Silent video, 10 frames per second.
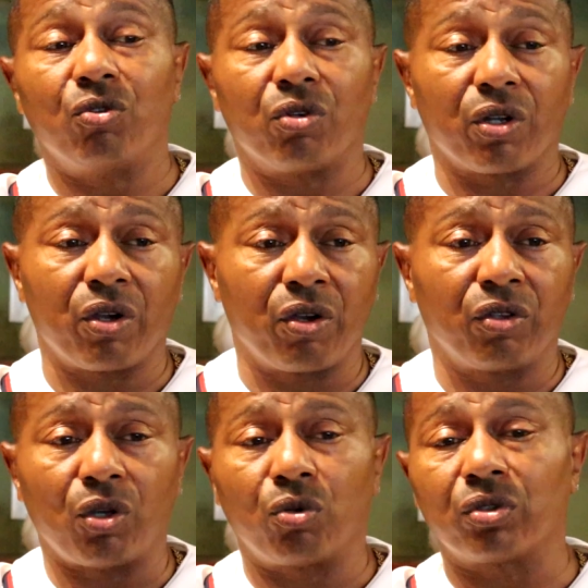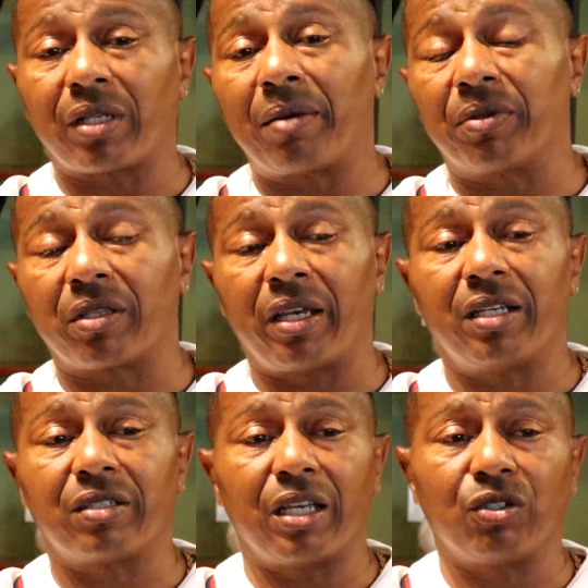You learn those type of
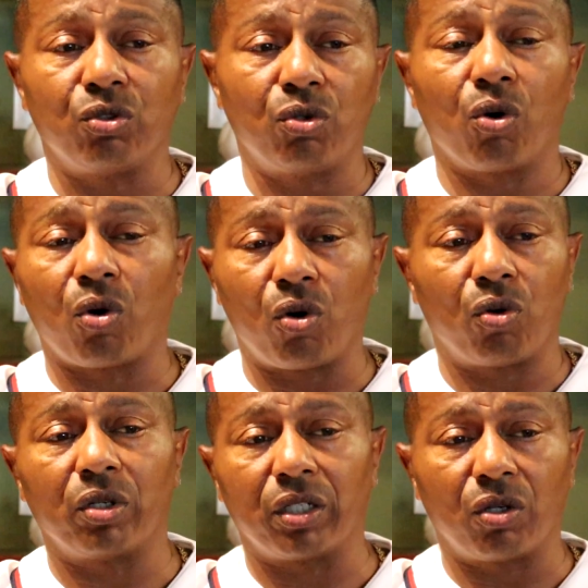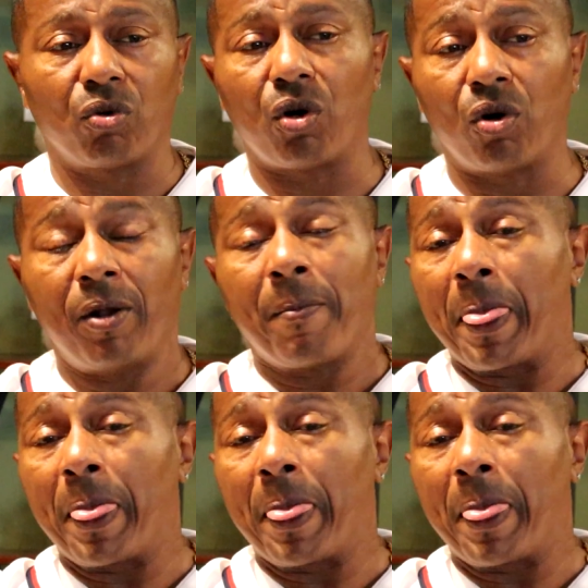things as you go on and go on.